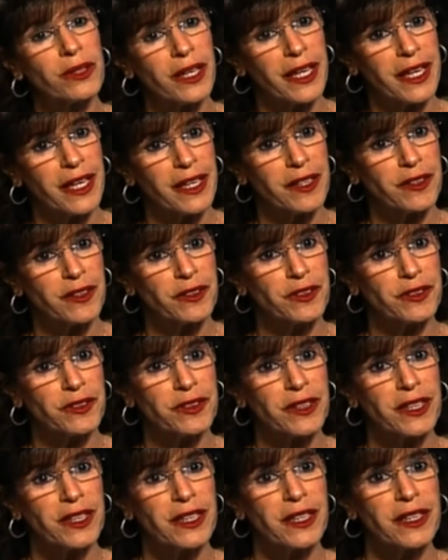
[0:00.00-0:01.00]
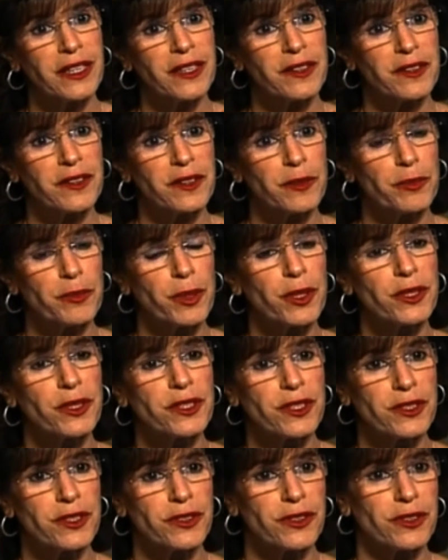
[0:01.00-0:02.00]
as the
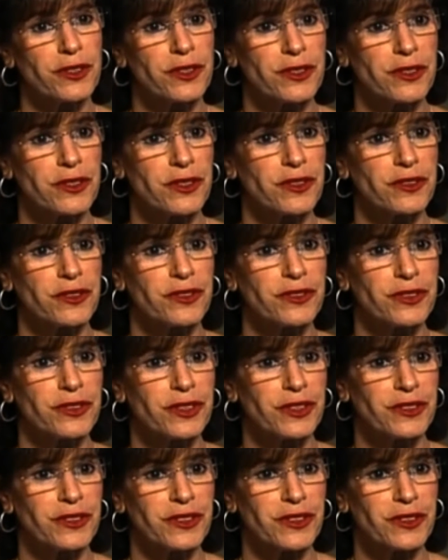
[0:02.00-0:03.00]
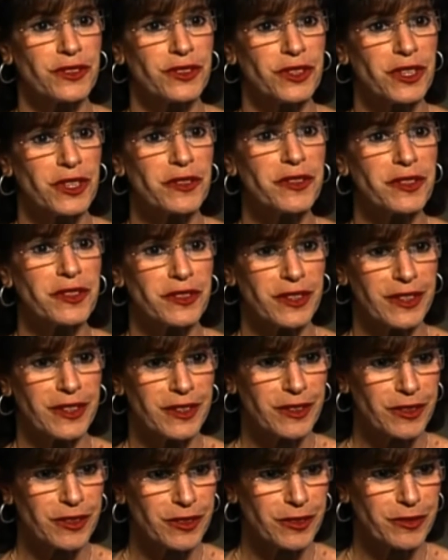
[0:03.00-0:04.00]
purchasers of goods and
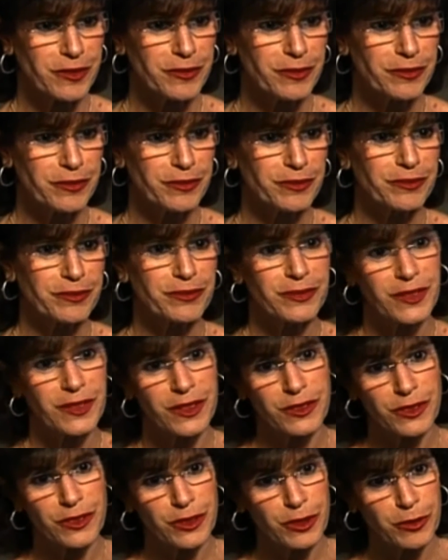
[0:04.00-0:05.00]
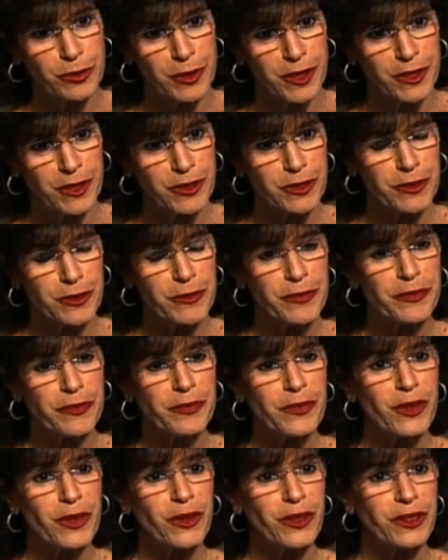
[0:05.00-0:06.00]
services, consumers
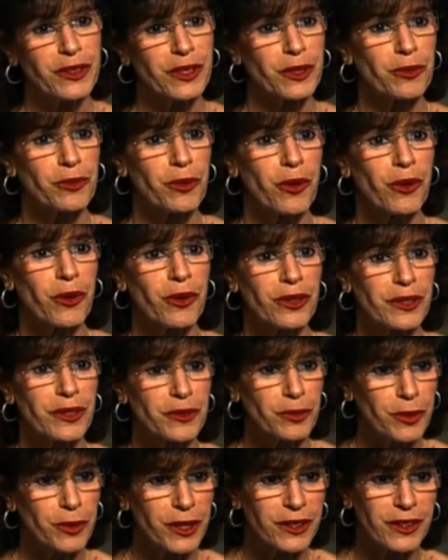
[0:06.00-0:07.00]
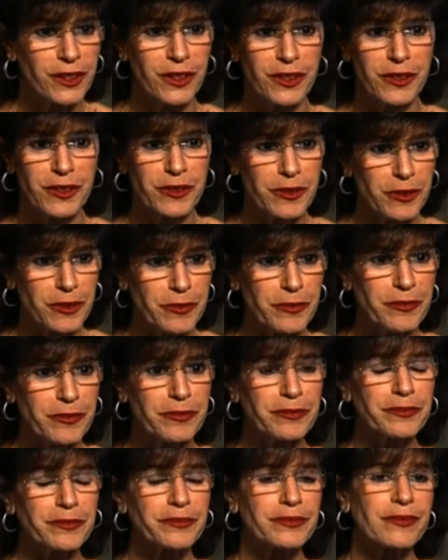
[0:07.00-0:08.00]
or in their role as workers,
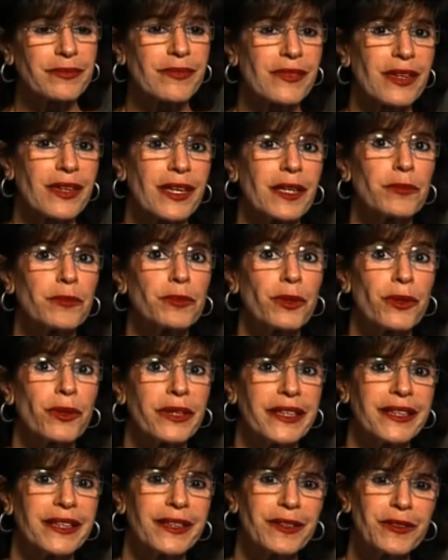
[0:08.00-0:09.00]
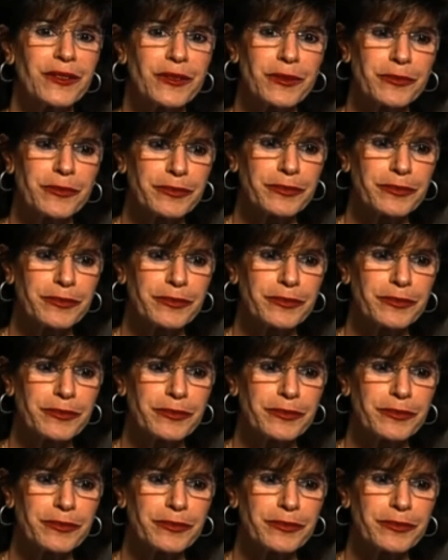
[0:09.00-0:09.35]
employees,